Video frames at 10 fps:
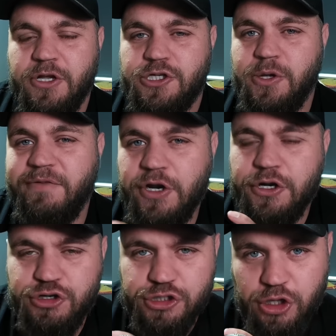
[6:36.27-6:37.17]
So even
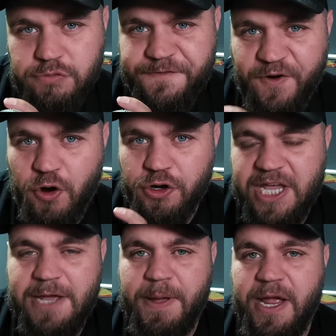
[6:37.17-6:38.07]
in just those
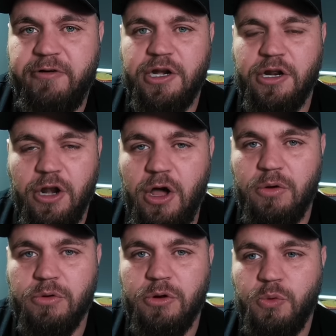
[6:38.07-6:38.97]
four-year period alone,